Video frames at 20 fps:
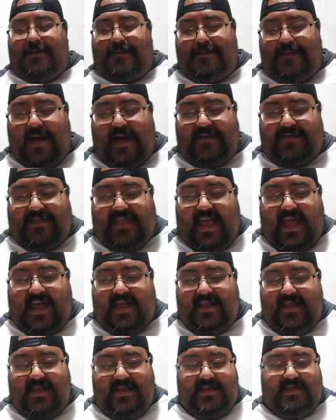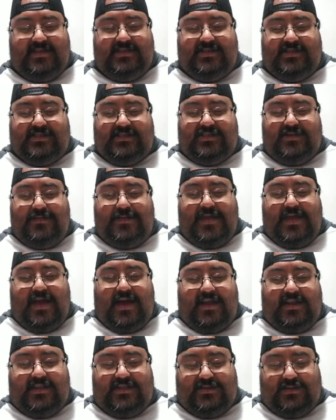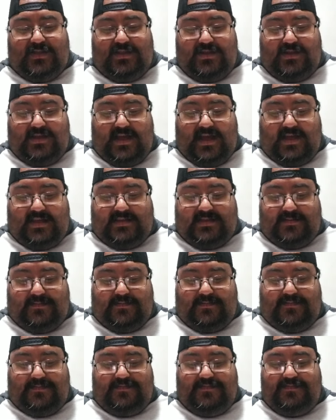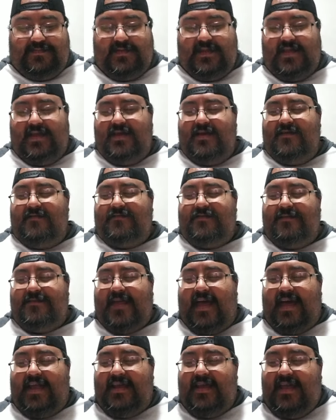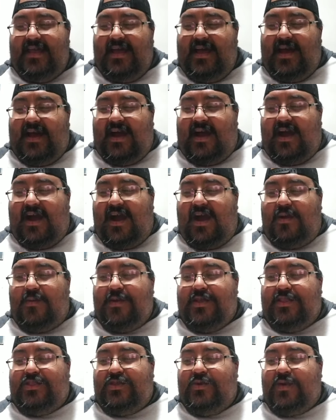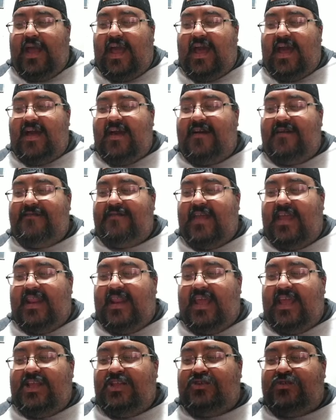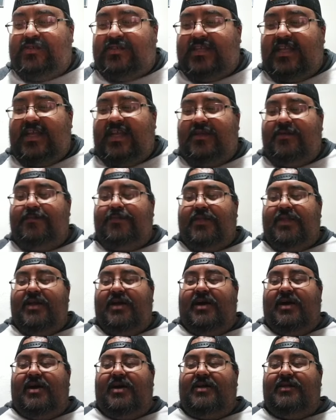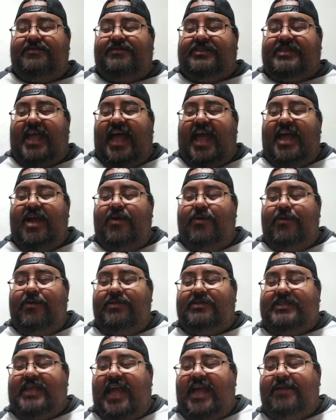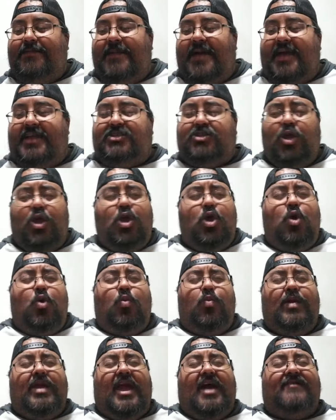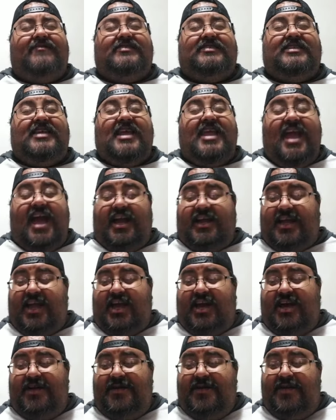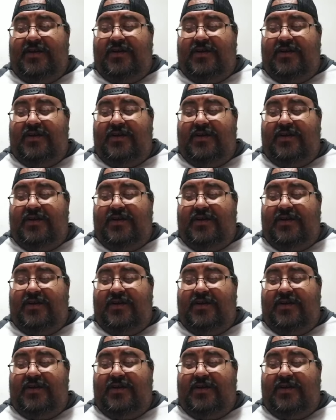about that, just to be honest with you guys. From that, uh, we do have an interesting uh, ta- tag match. We have Sayaka